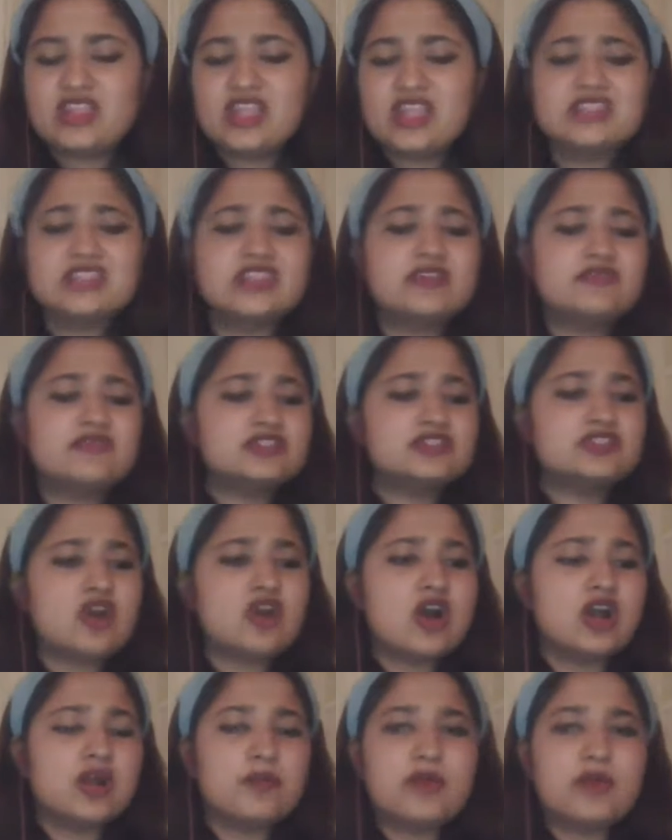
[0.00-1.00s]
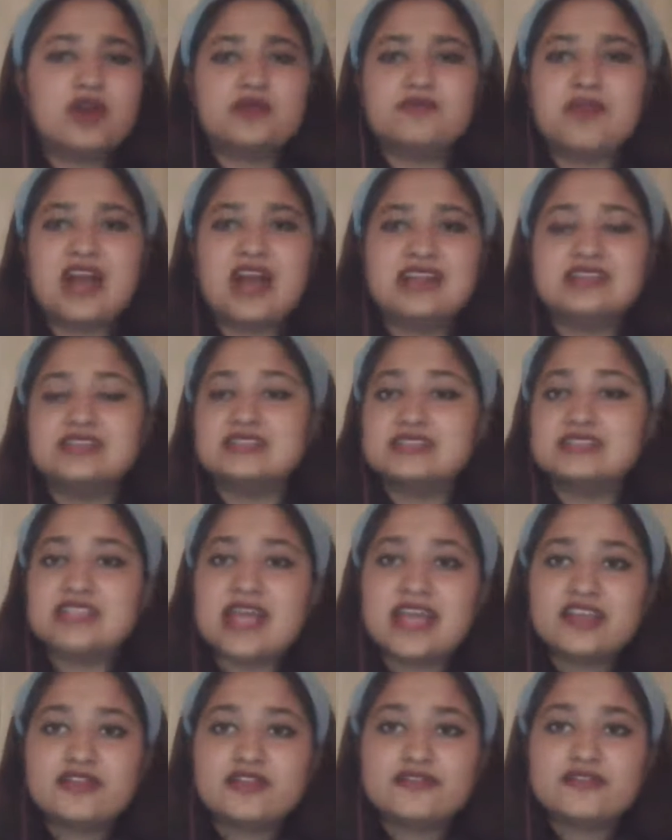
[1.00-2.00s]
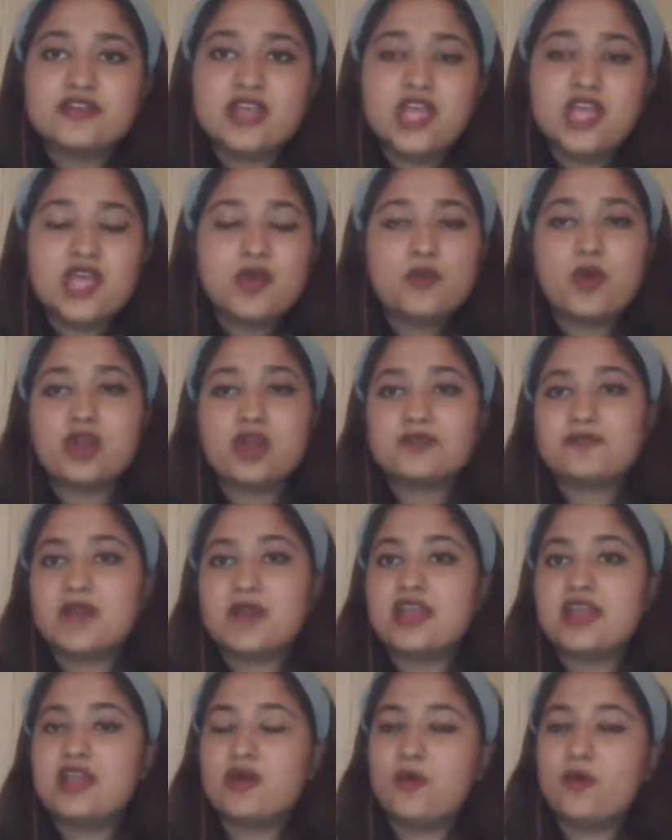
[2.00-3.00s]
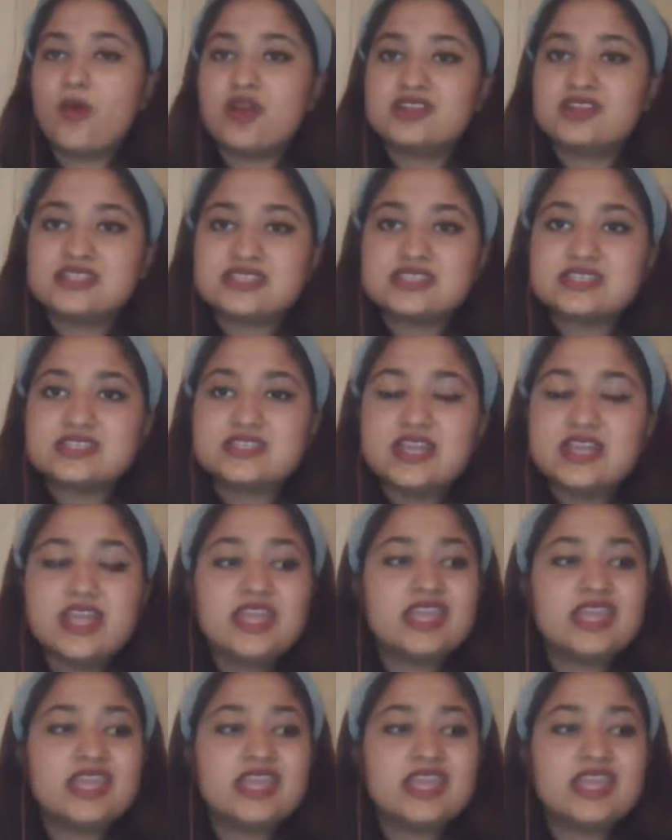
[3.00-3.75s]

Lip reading: They would talk about Maya's life, what Maya wanted.